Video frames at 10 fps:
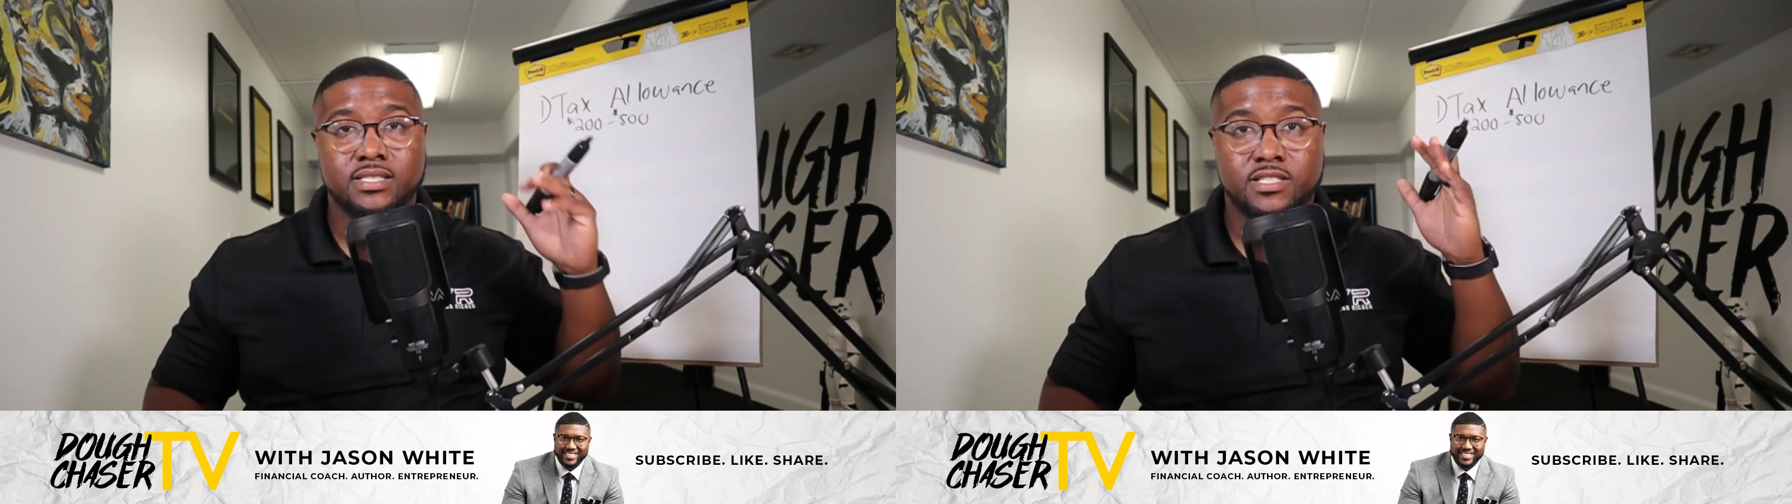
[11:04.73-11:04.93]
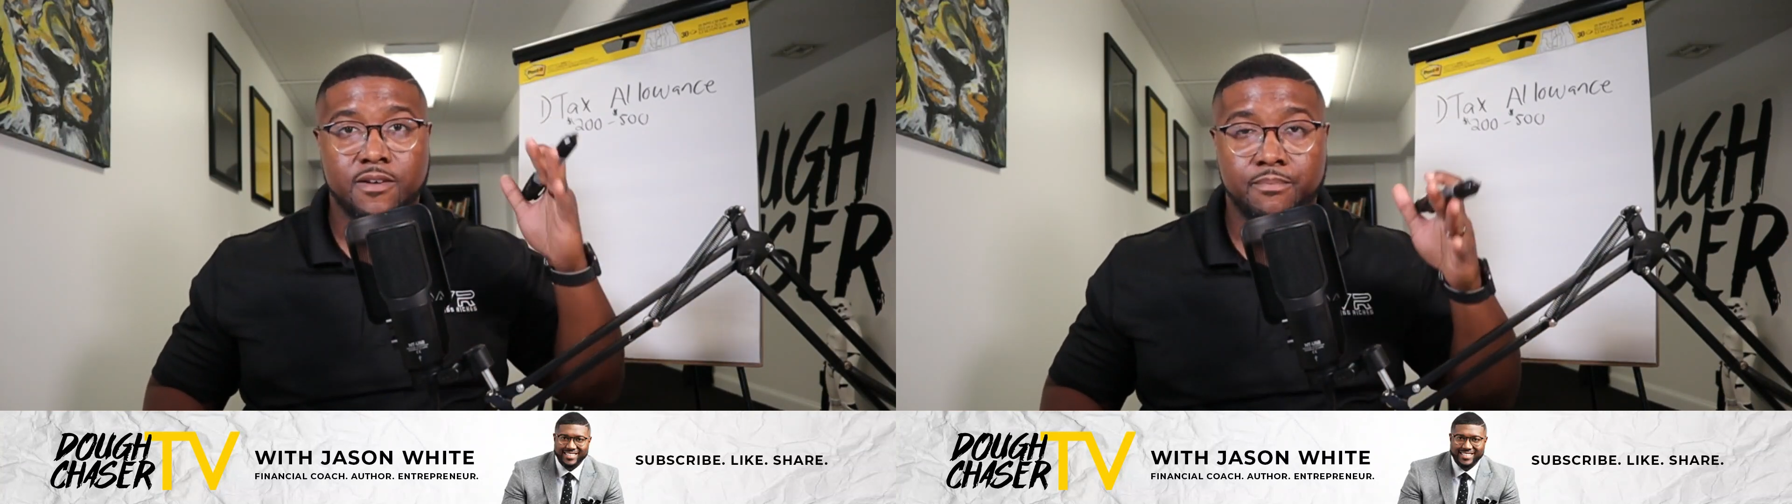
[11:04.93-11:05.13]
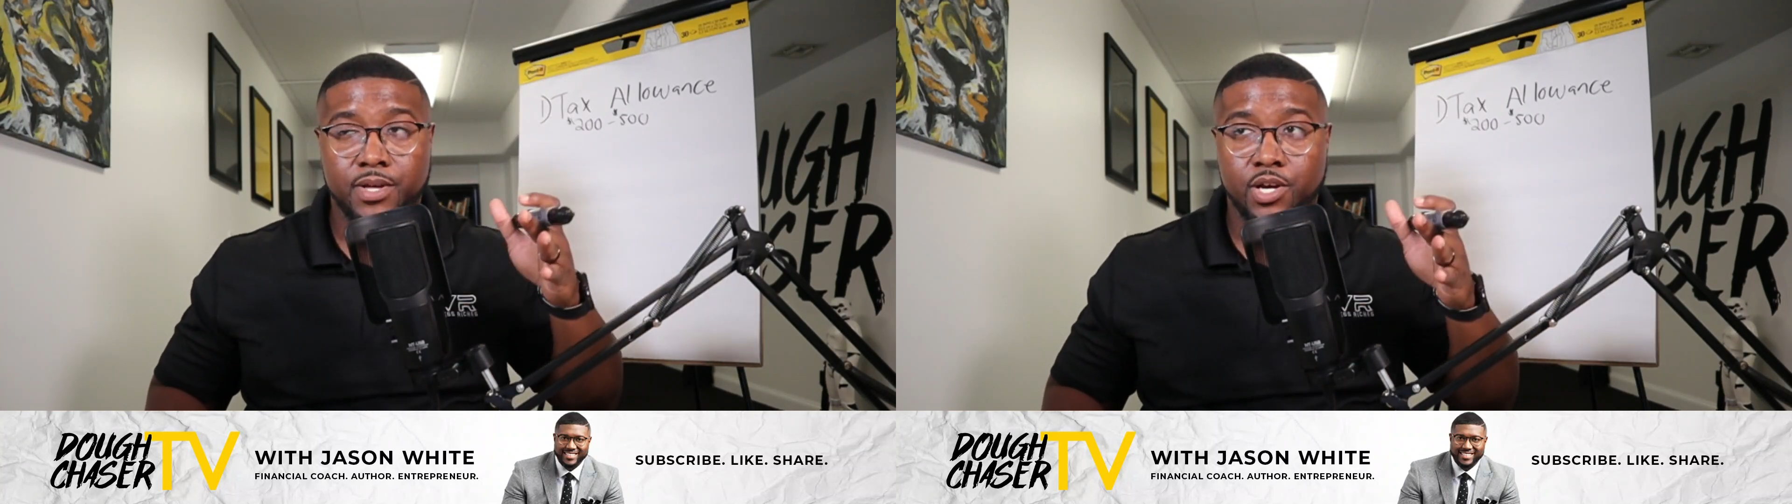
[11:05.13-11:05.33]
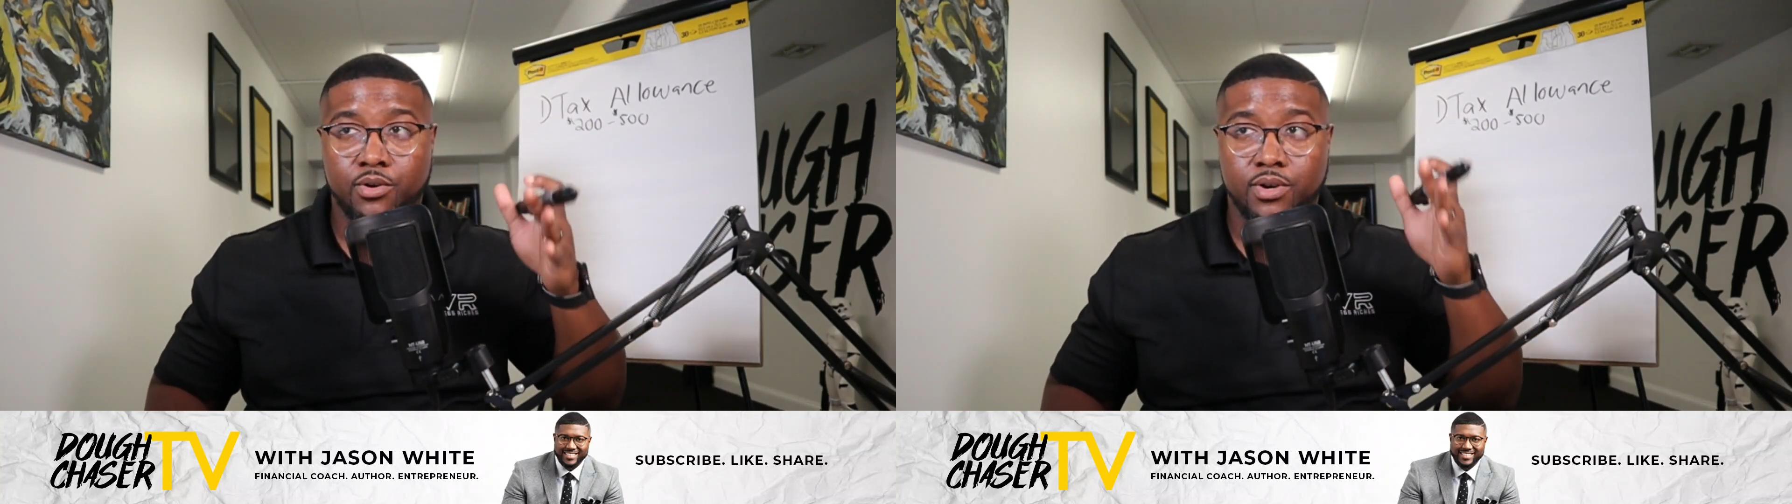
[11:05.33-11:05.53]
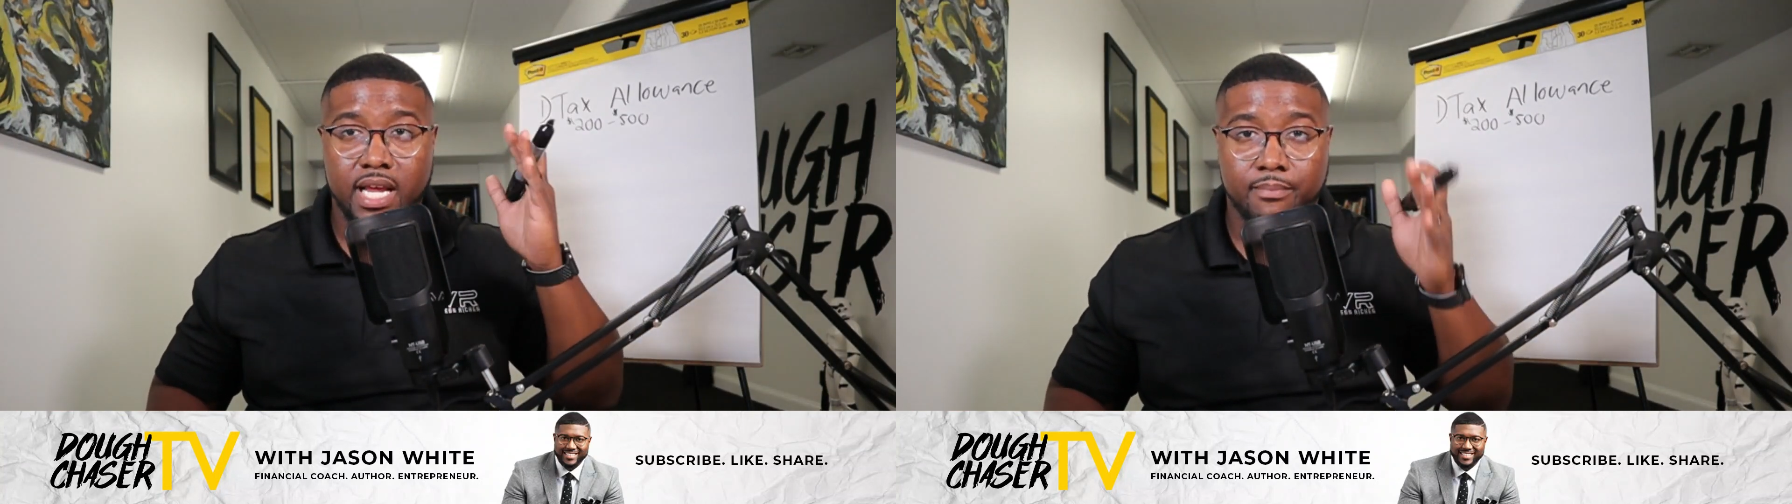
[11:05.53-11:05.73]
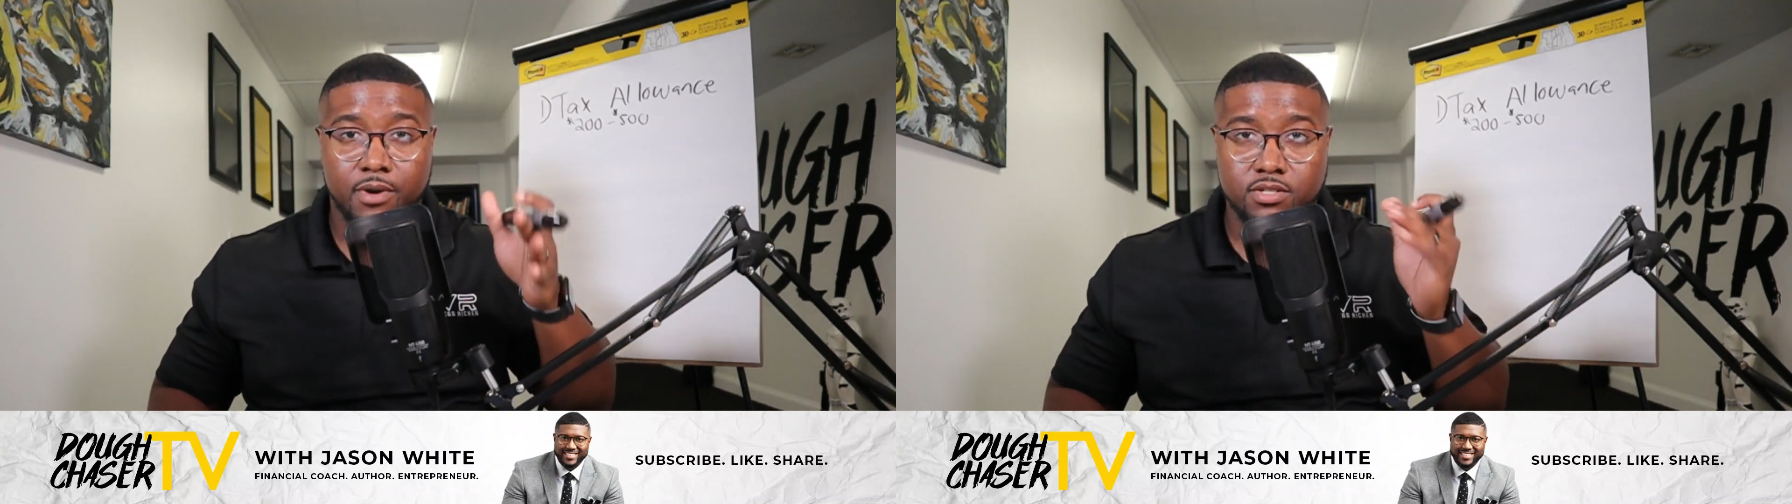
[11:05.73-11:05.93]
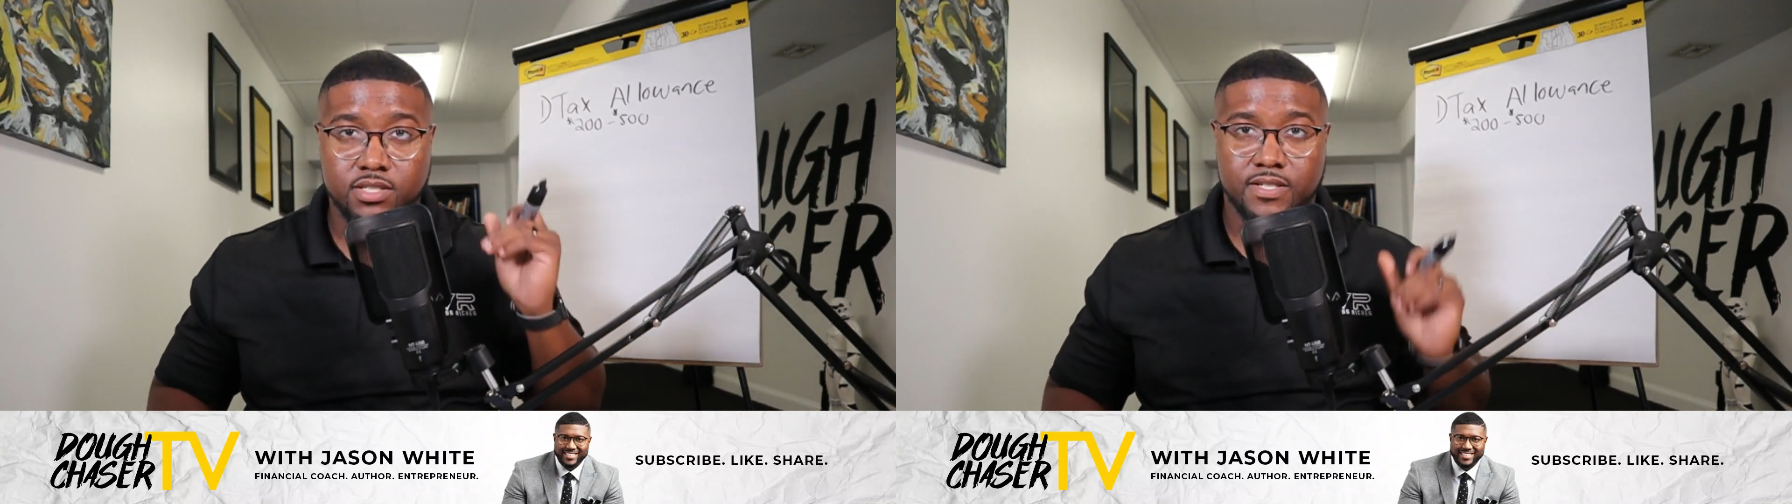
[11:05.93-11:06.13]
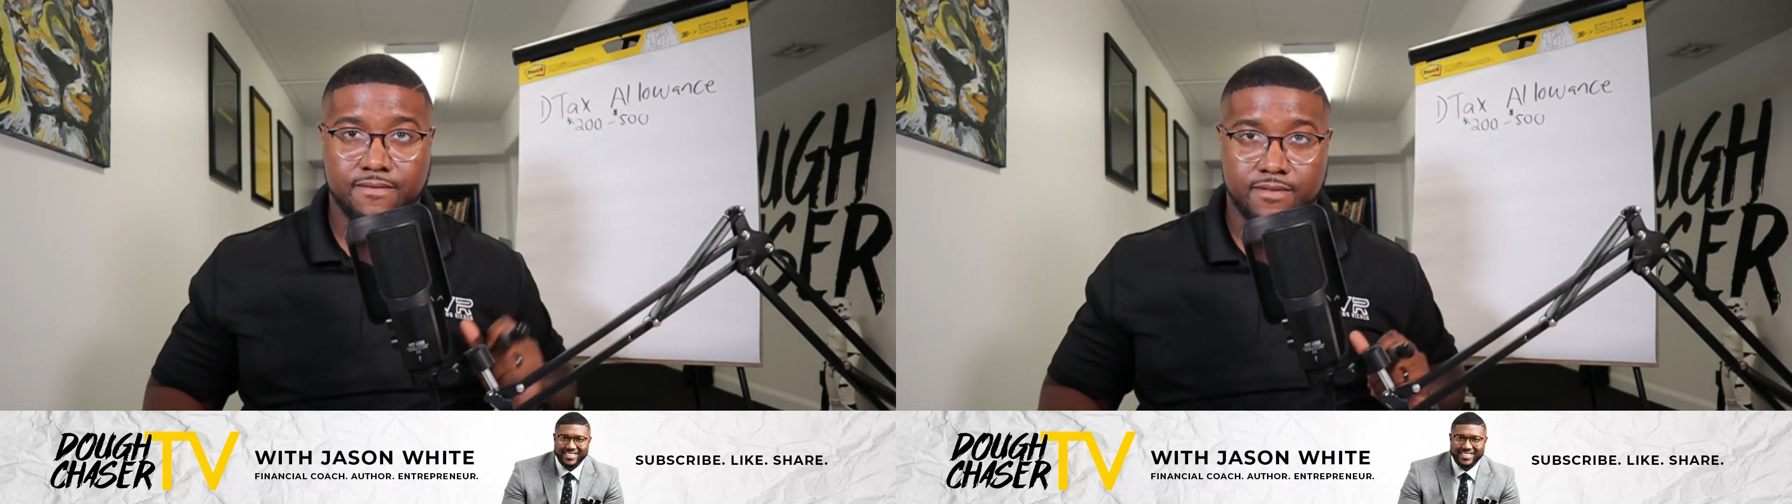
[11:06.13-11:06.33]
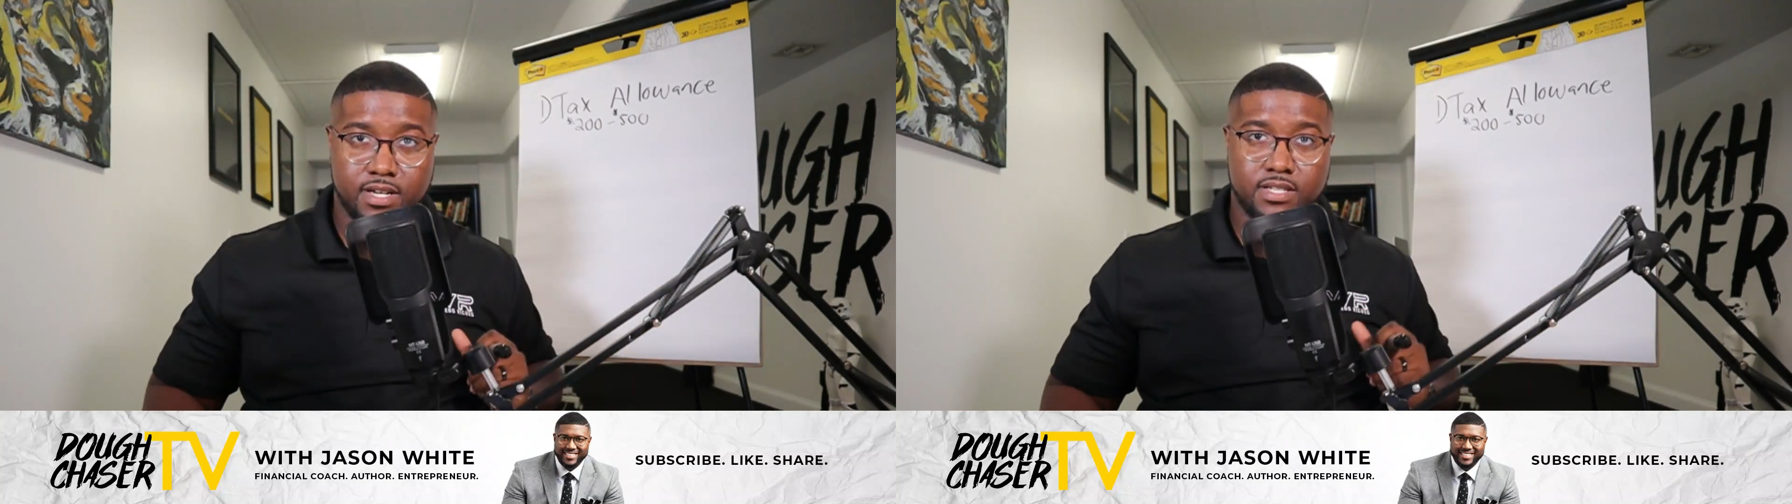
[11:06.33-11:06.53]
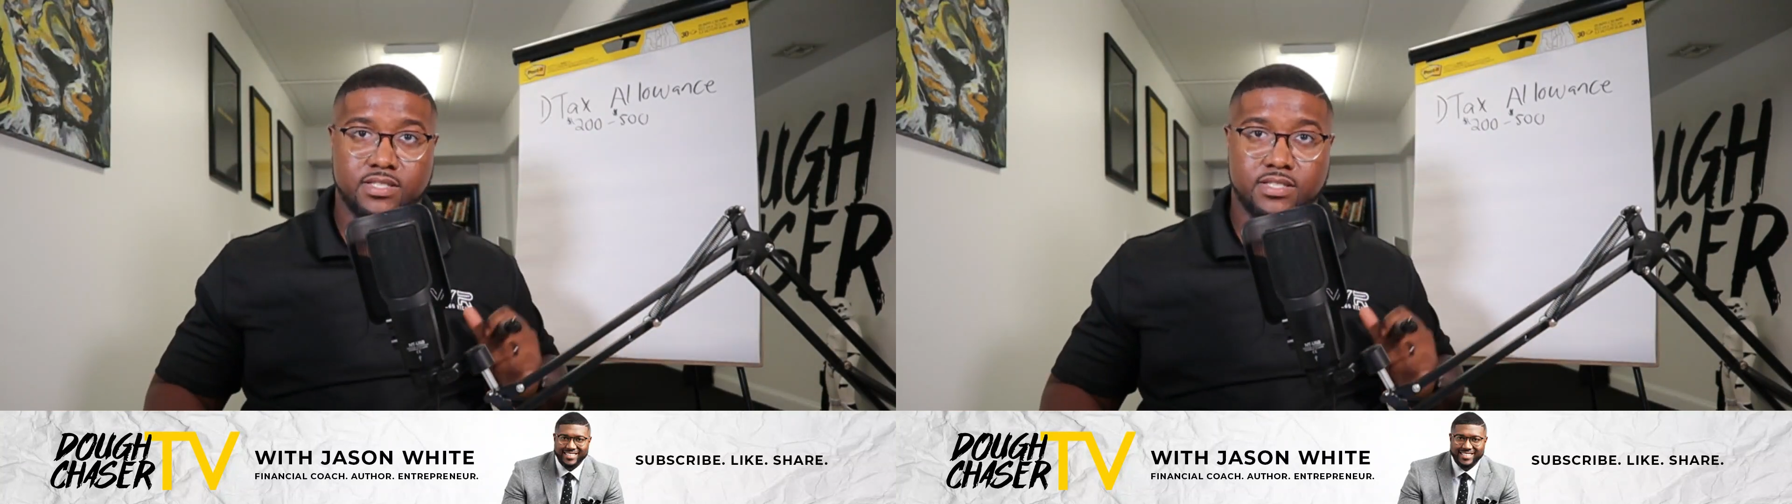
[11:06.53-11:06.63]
to build an emergency fund,